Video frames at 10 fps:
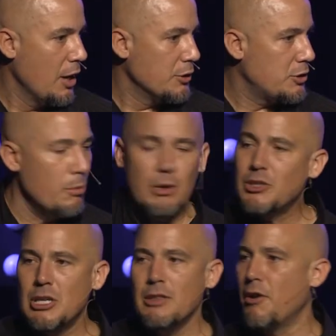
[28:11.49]
So
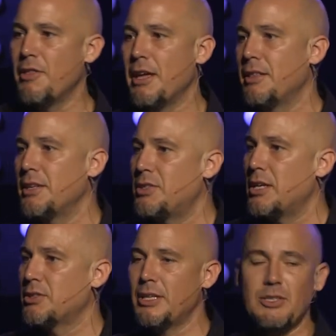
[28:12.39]
much in there that, that
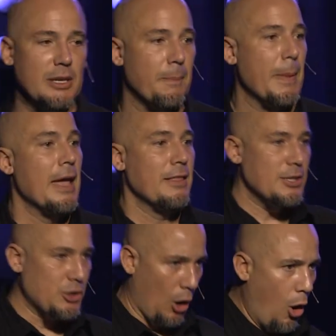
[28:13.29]
says, listen,
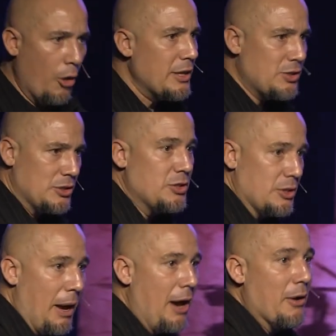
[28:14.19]
this all this is
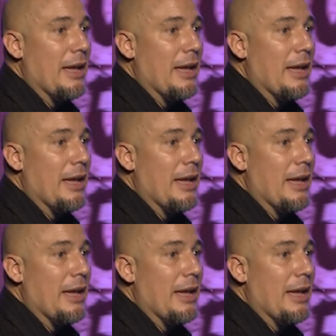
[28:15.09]
about